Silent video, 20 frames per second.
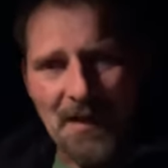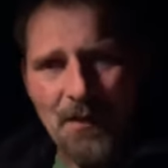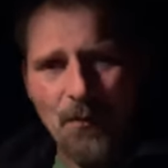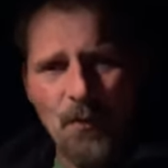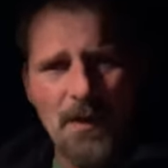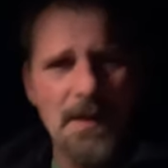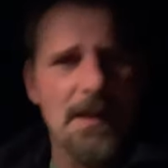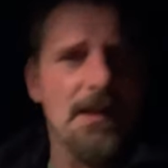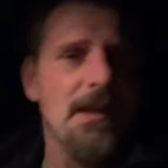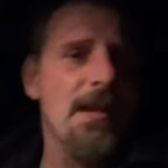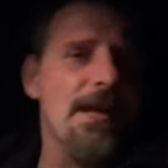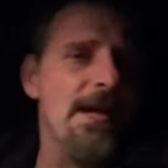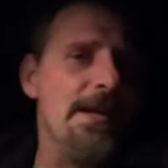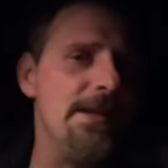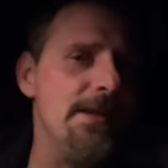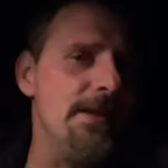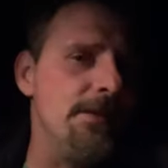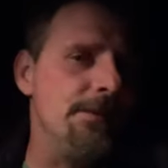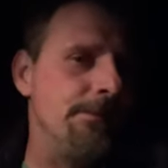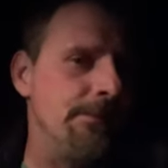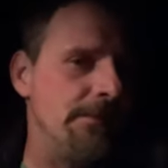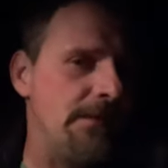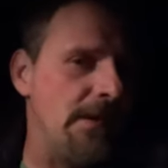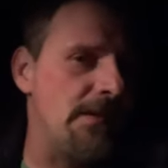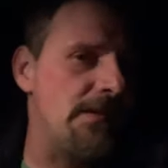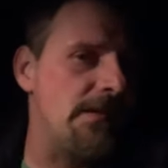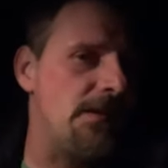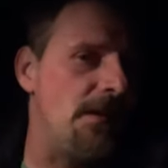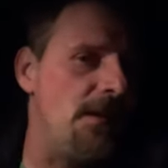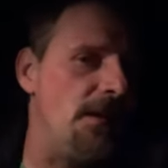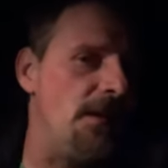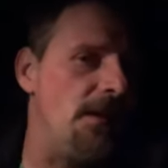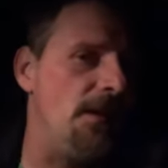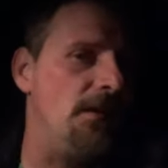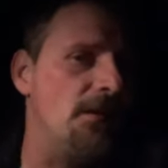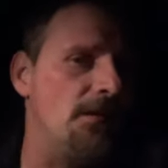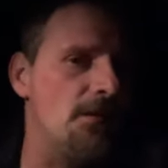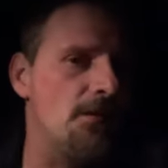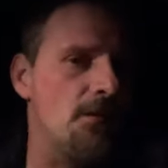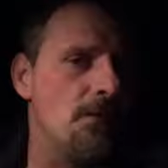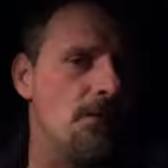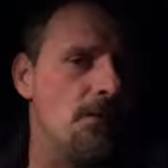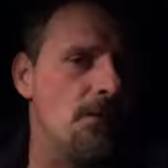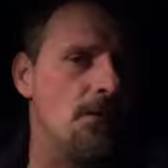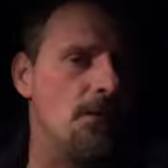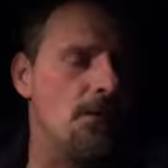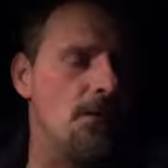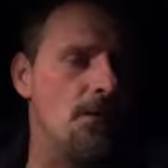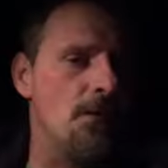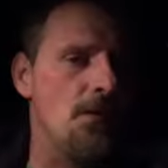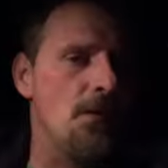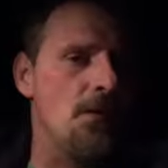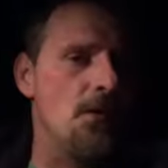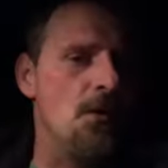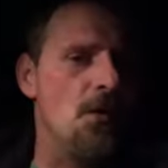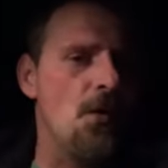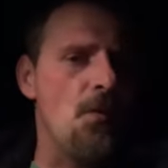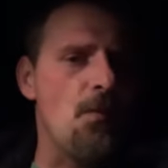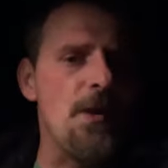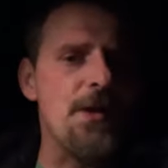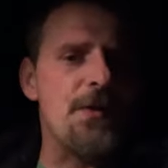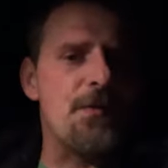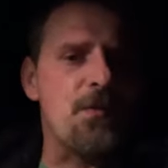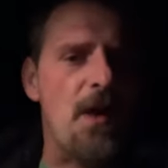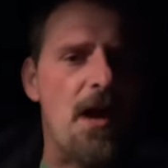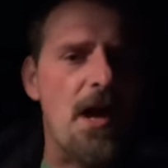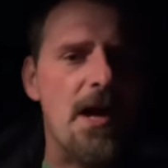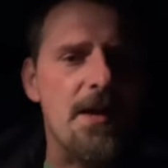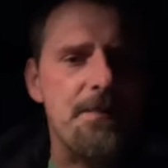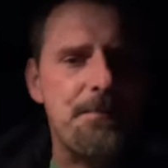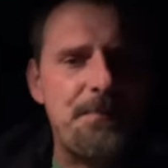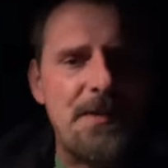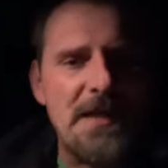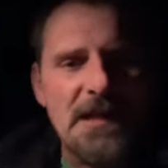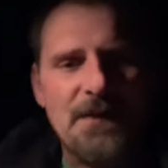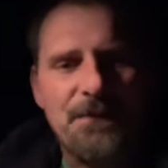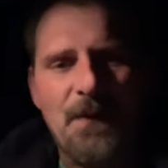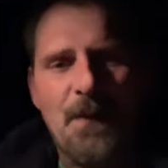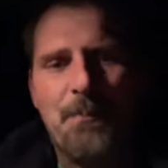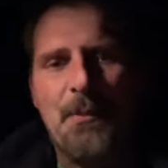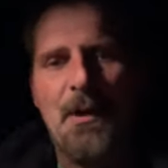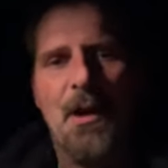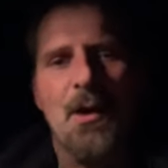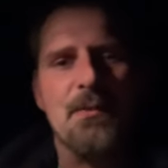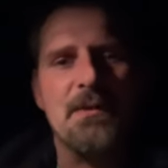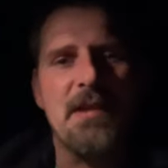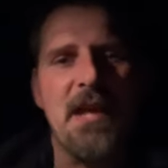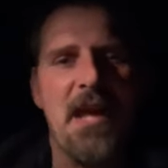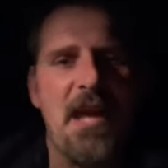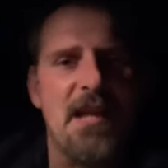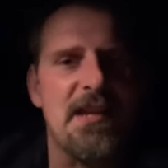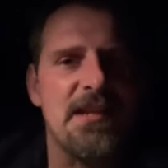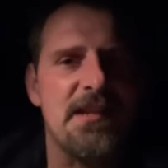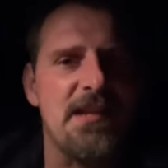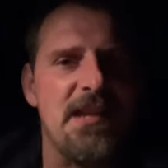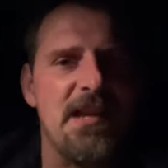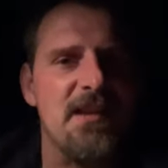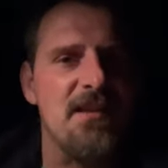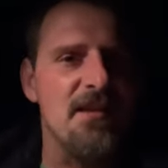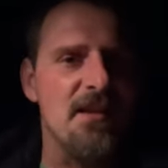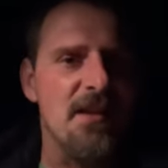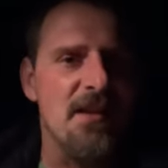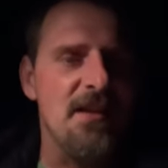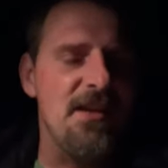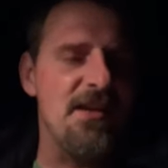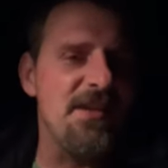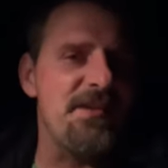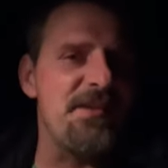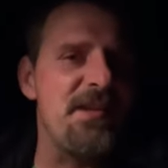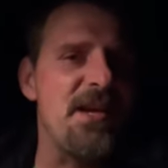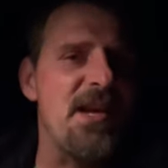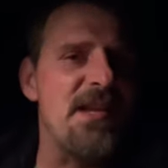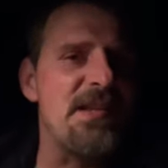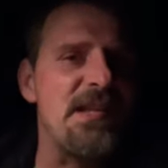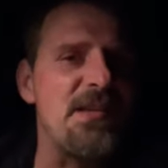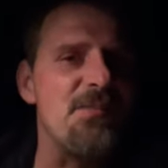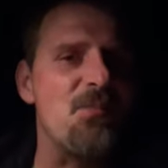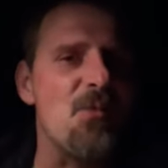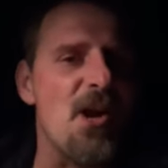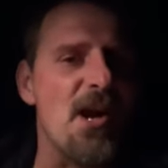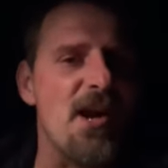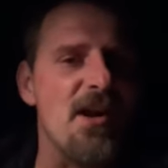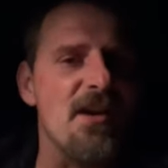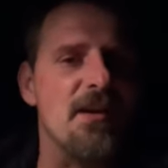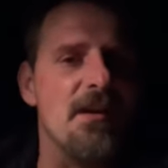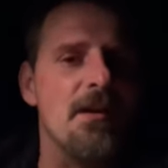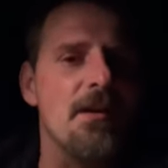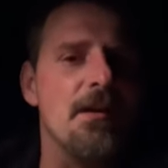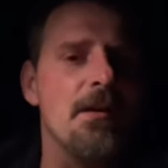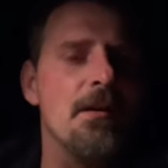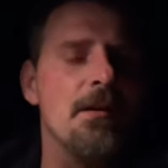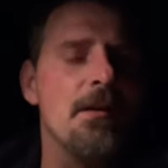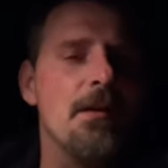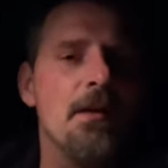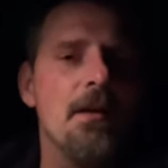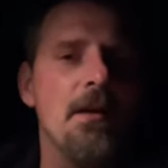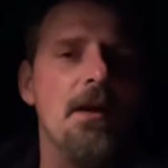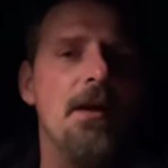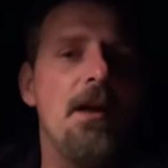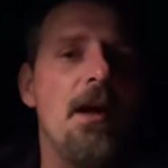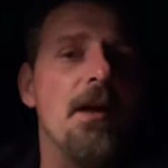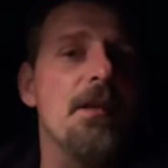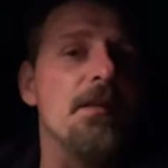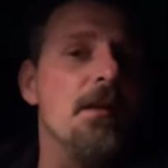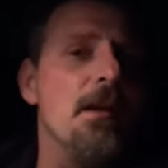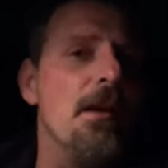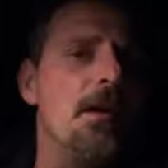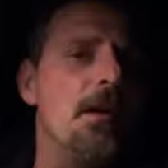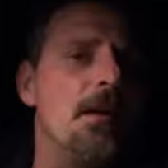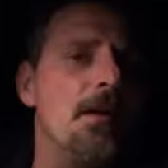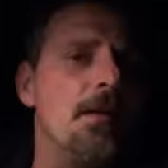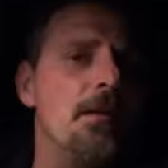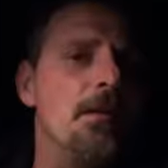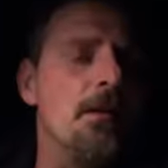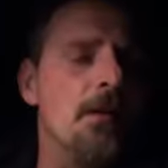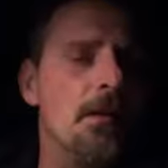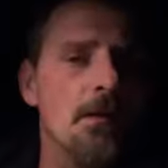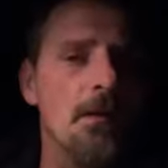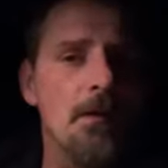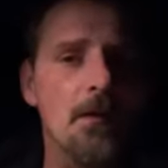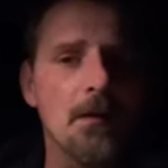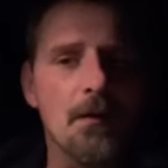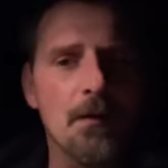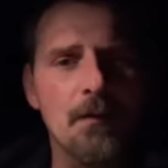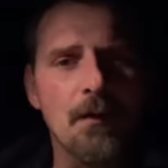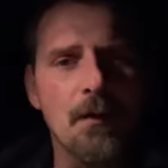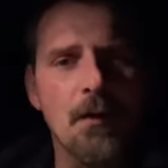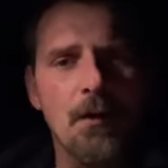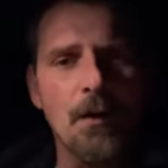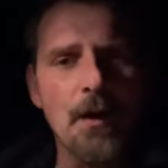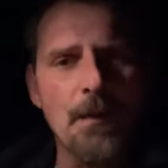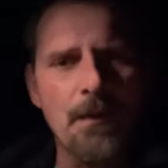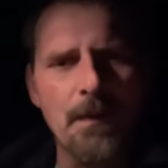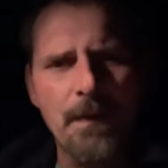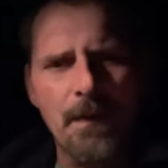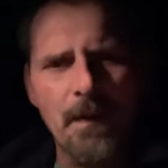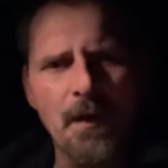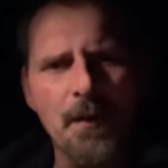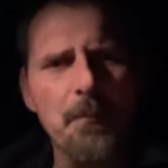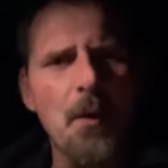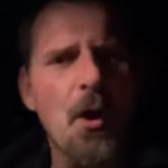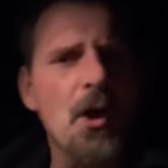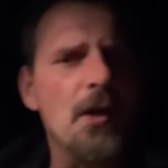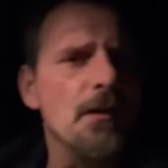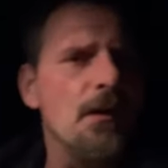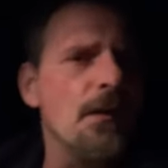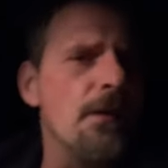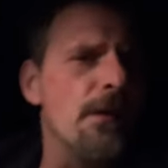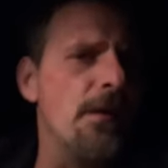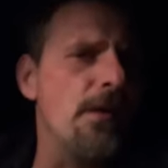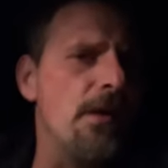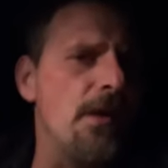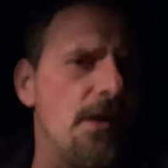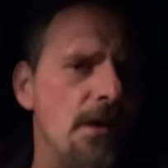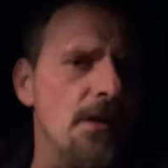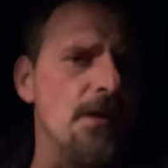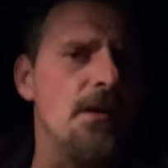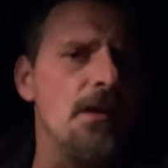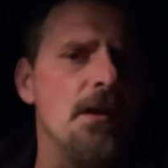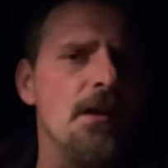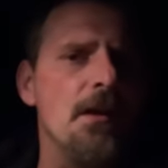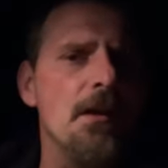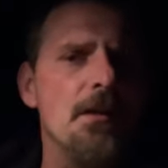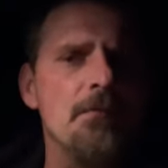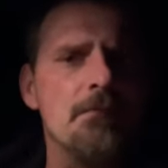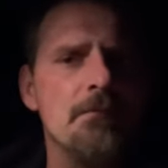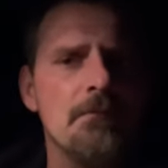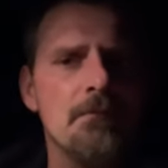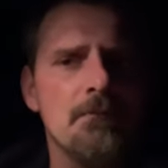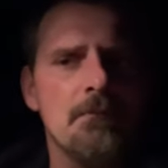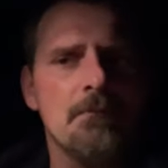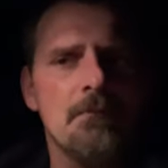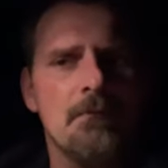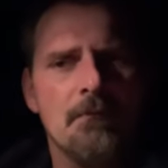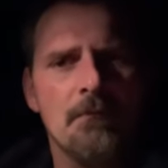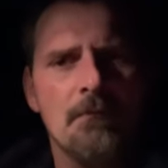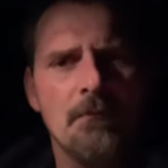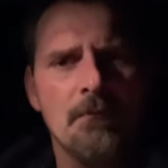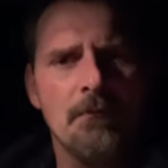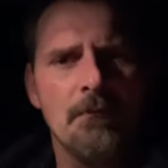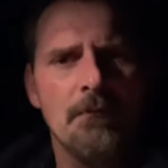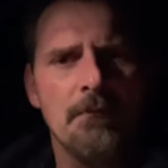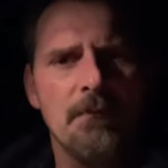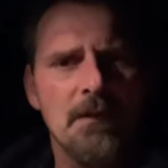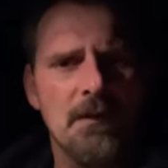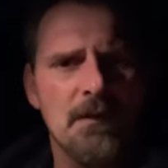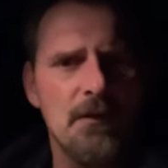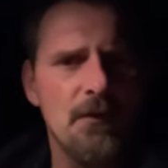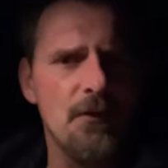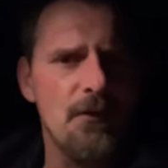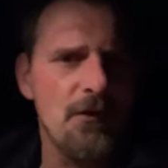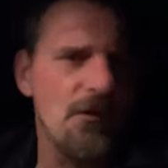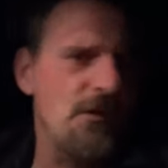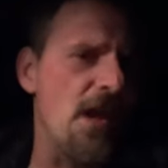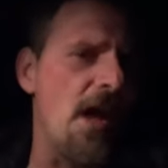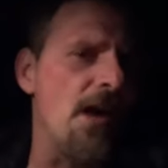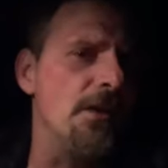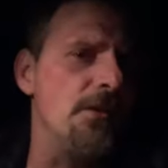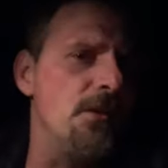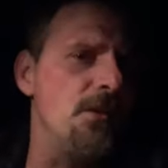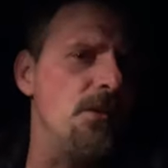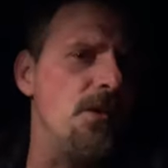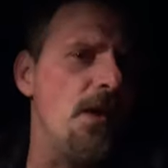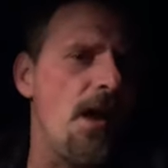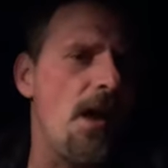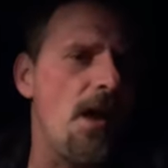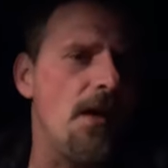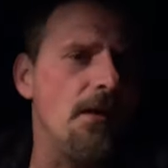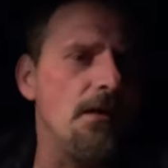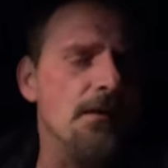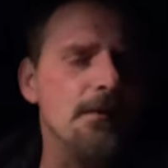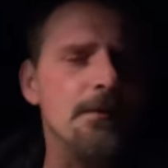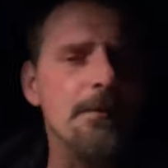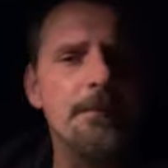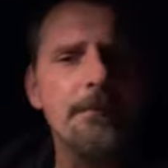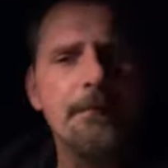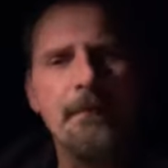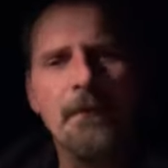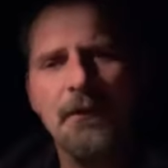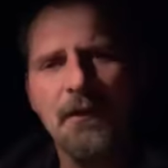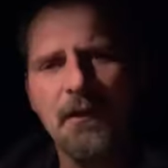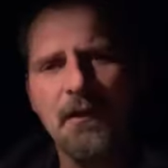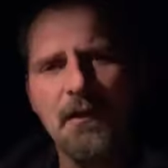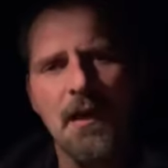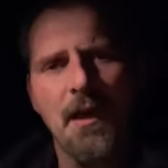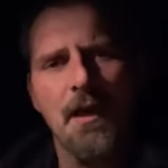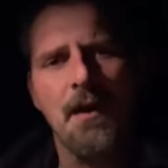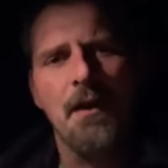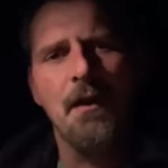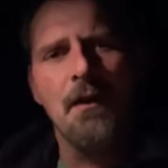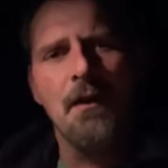with a lady that says, we tried peaceful protesting, it doesn't work. And I said, so everything Martin Luther King did, you're just not gonna do that. She said,